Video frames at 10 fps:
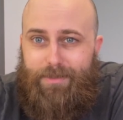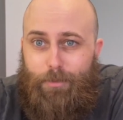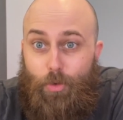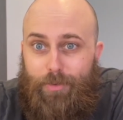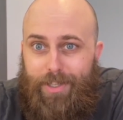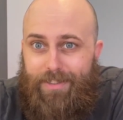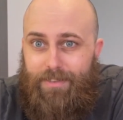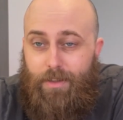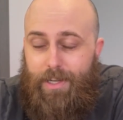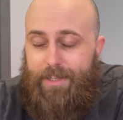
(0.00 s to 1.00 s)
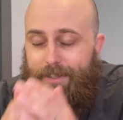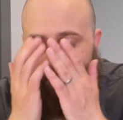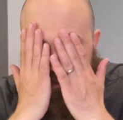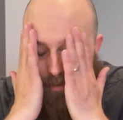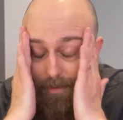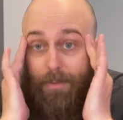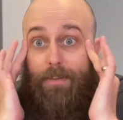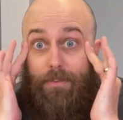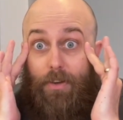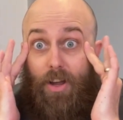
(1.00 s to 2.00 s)
moving is like.
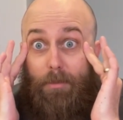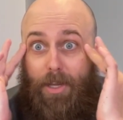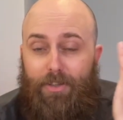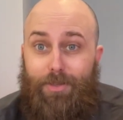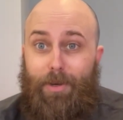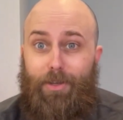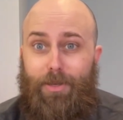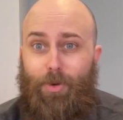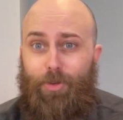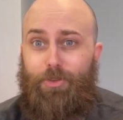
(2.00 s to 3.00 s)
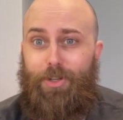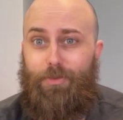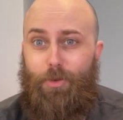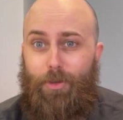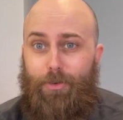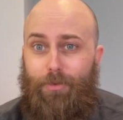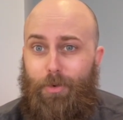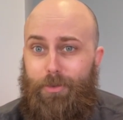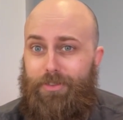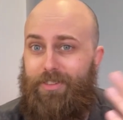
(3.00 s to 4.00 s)
It's a nightmare. It's apparently more stressful than
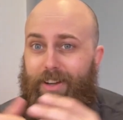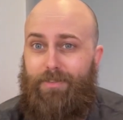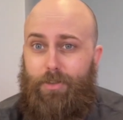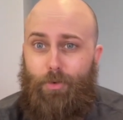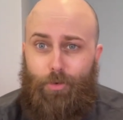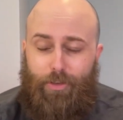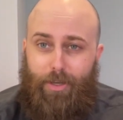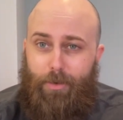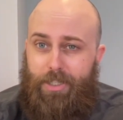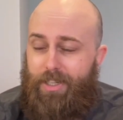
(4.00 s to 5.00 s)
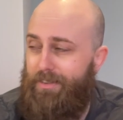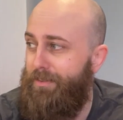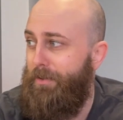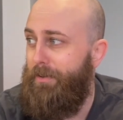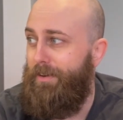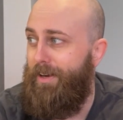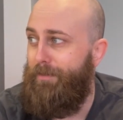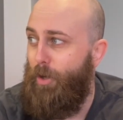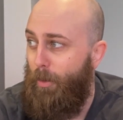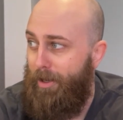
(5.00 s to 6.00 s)
divorce. I haven't divorced anyone yet, so I have
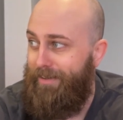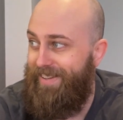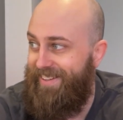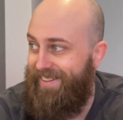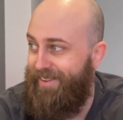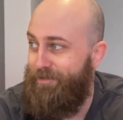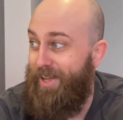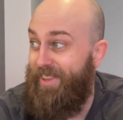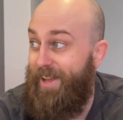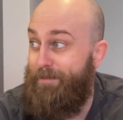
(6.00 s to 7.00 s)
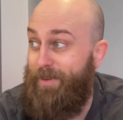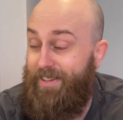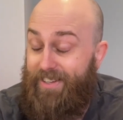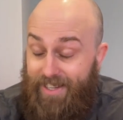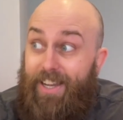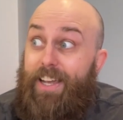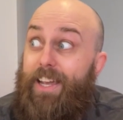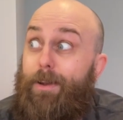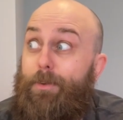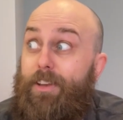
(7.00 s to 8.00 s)
no idea about that, but
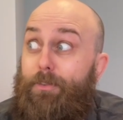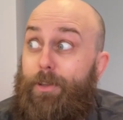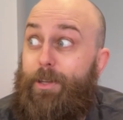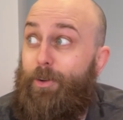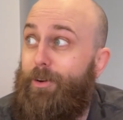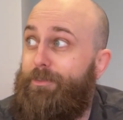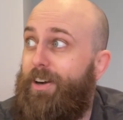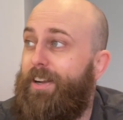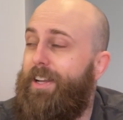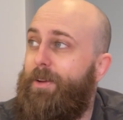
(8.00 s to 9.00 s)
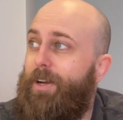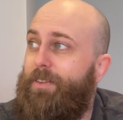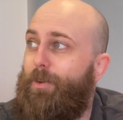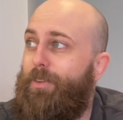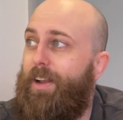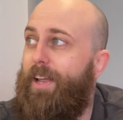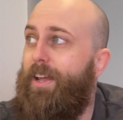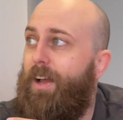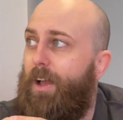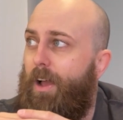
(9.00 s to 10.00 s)
it was definitely not fun. Anyway, so today
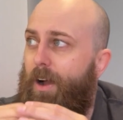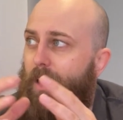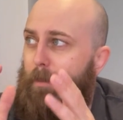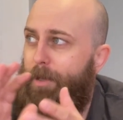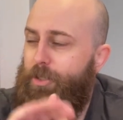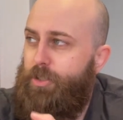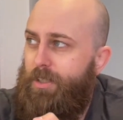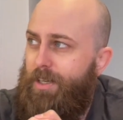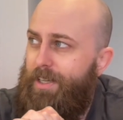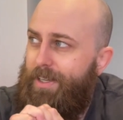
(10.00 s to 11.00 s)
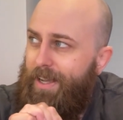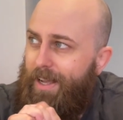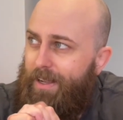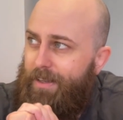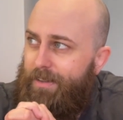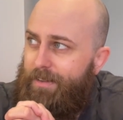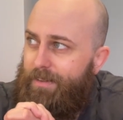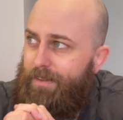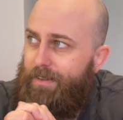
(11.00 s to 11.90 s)
I'm going to try and